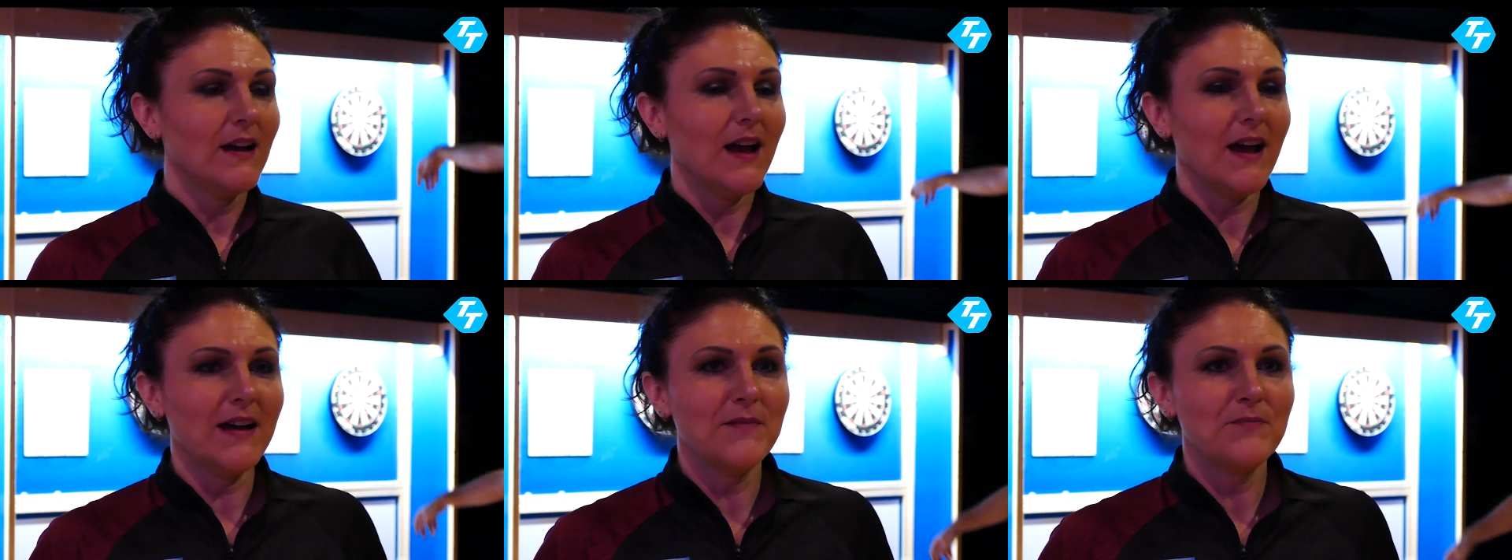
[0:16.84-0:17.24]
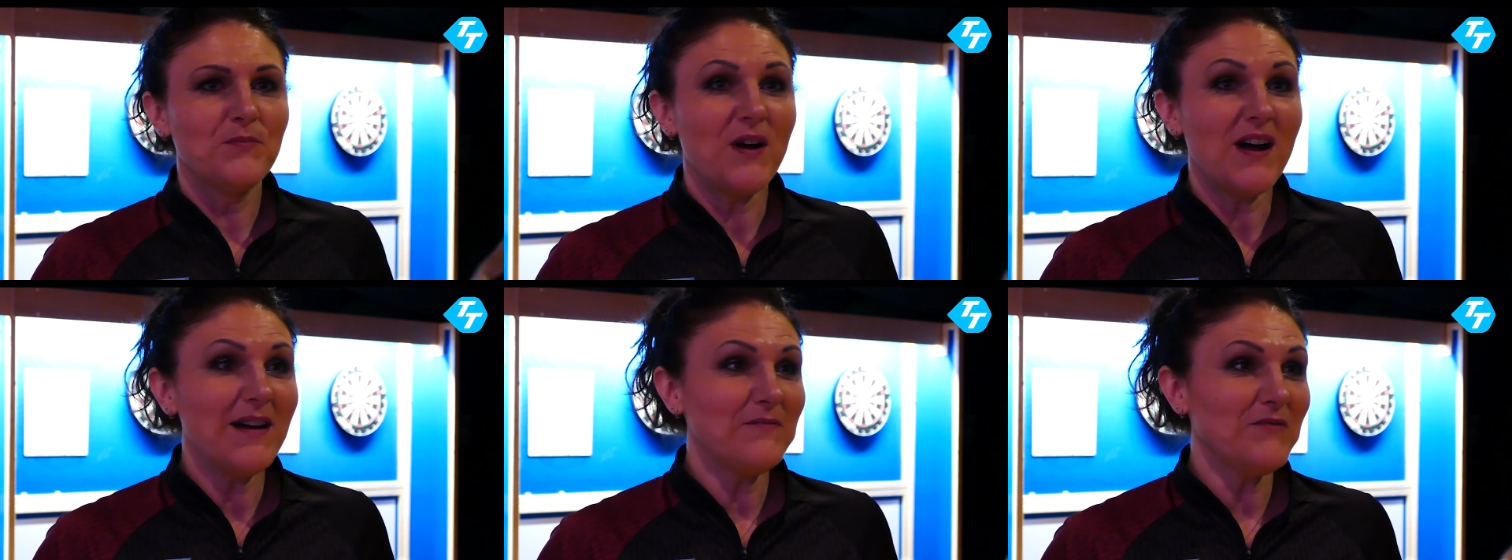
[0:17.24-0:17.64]
Um,
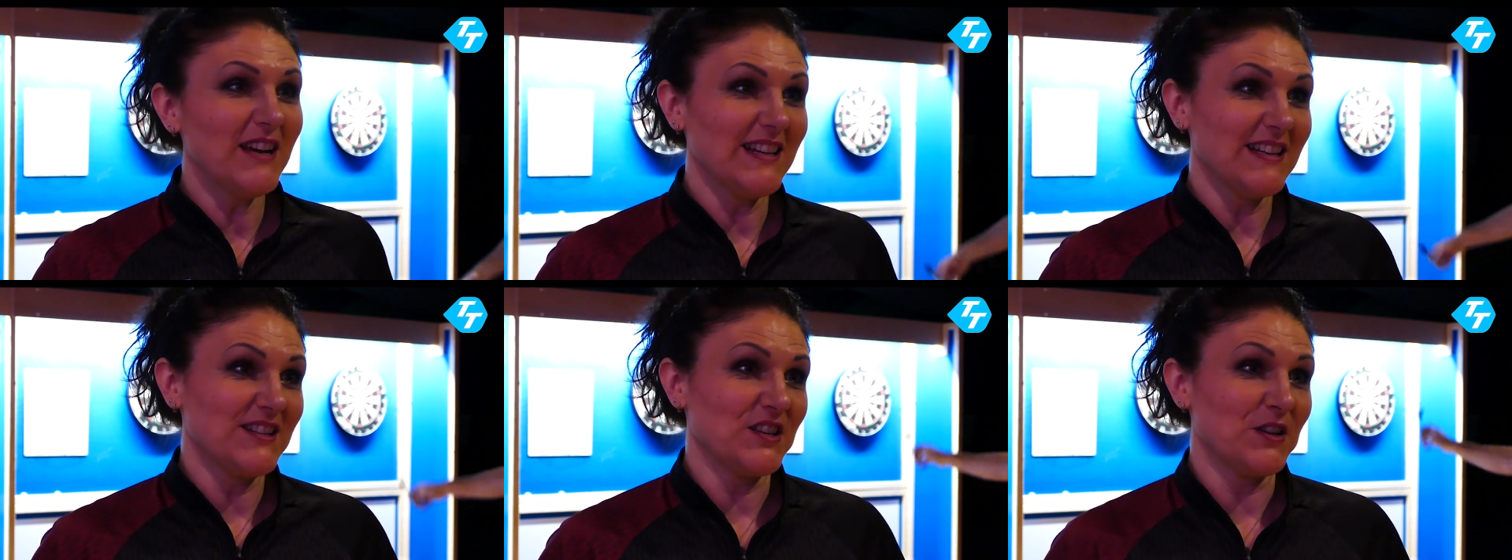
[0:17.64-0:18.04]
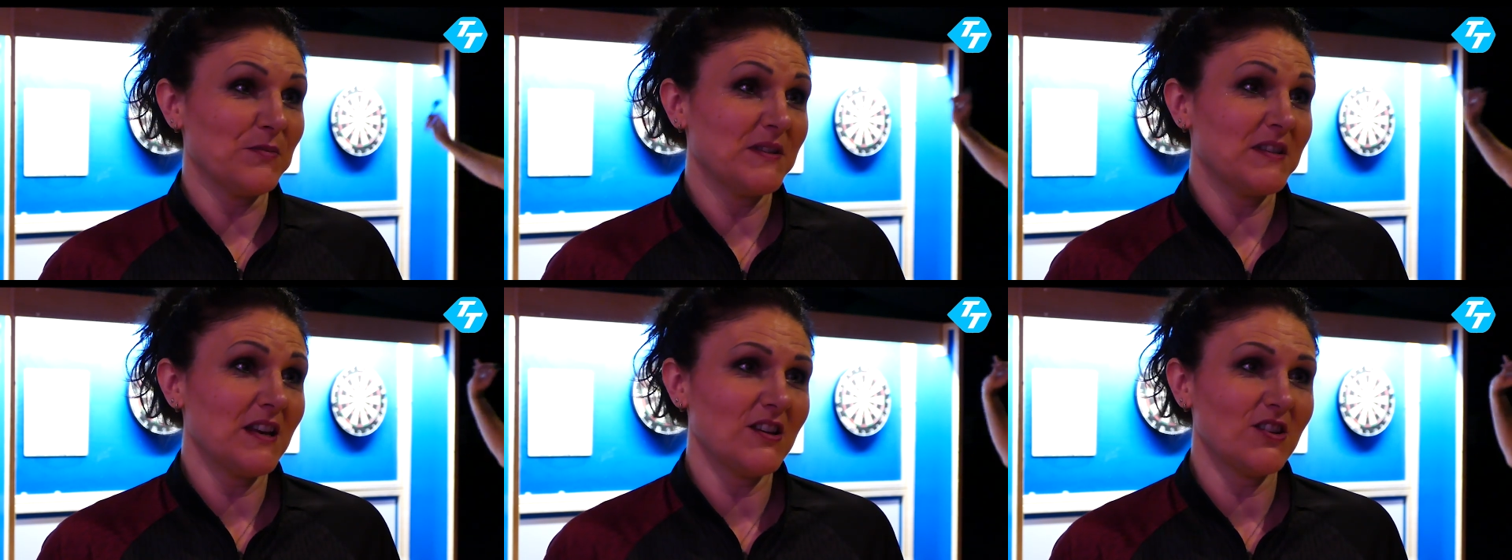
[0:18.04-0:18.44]
but I'm really
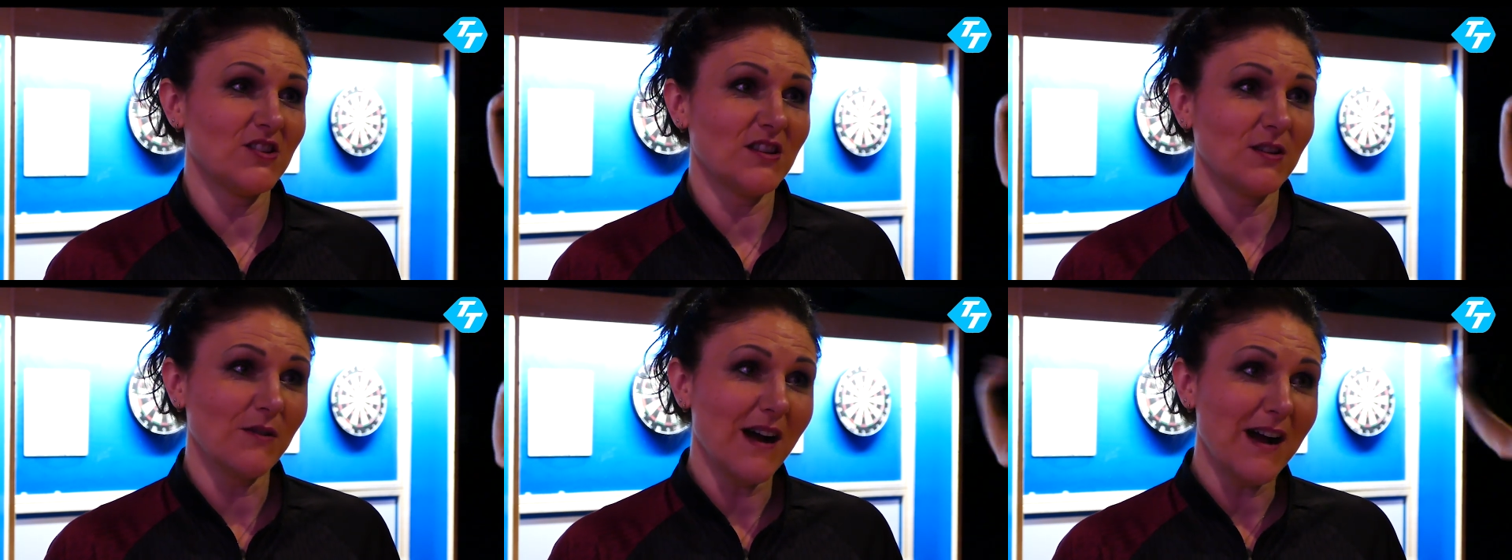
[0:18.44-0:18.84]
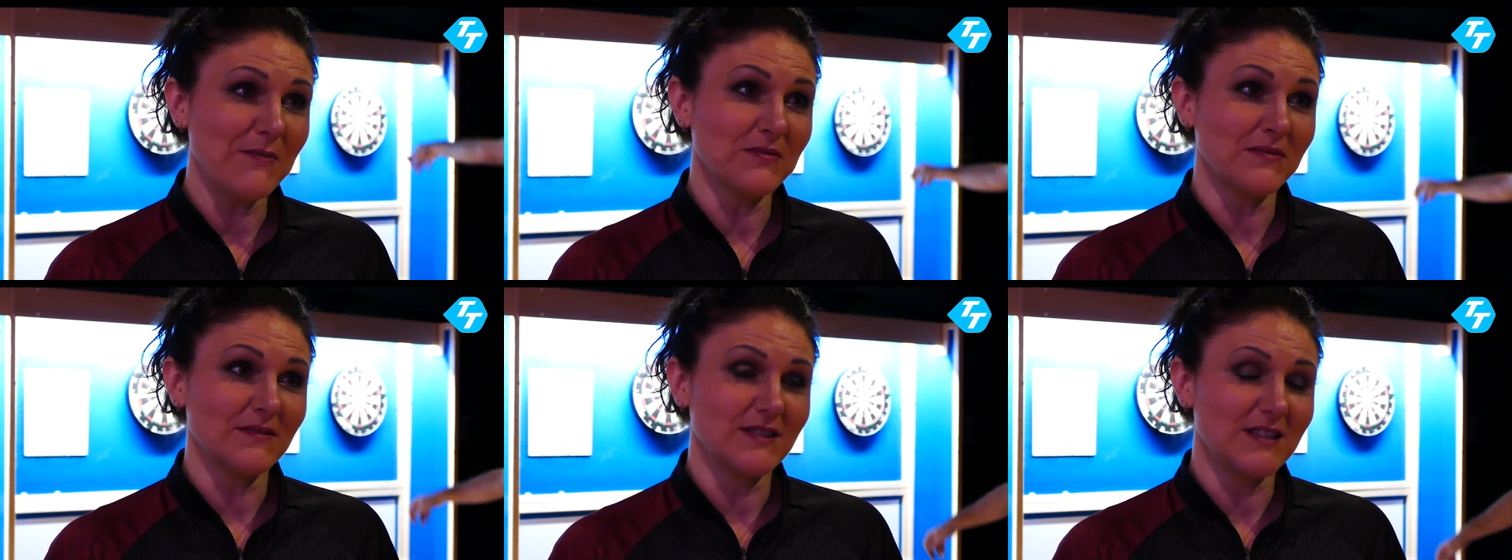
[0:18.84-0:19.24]
superstitious, so I,
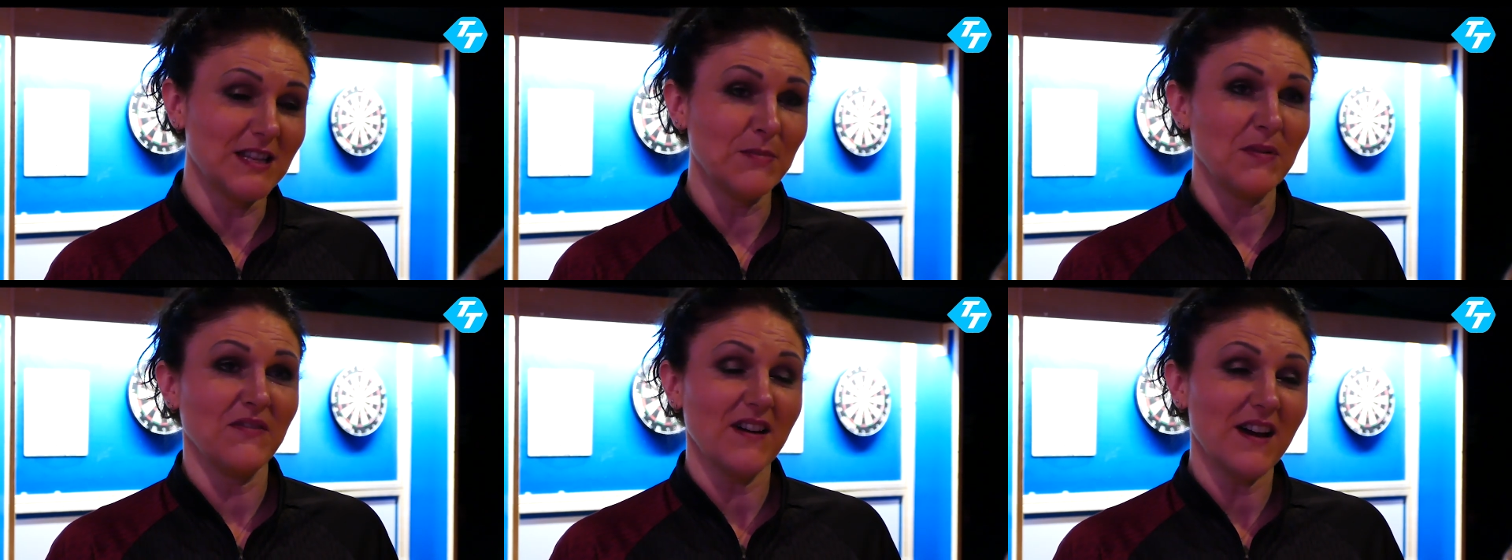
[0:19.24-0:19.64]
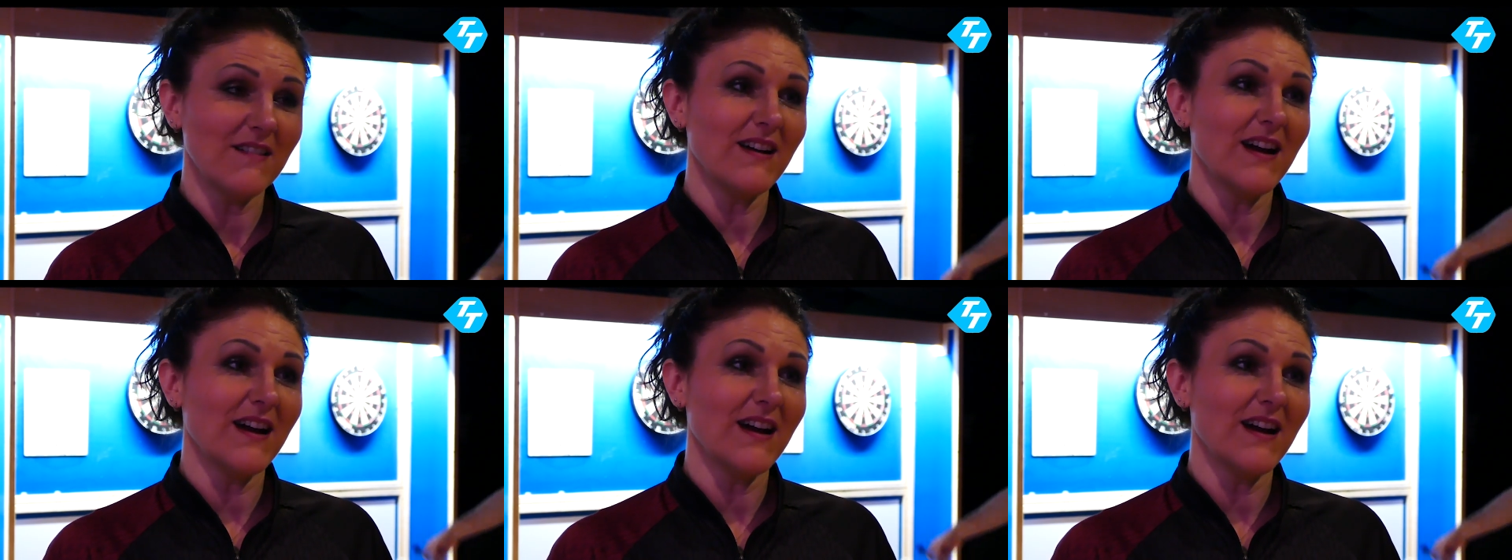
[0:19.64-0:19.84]
to be fair,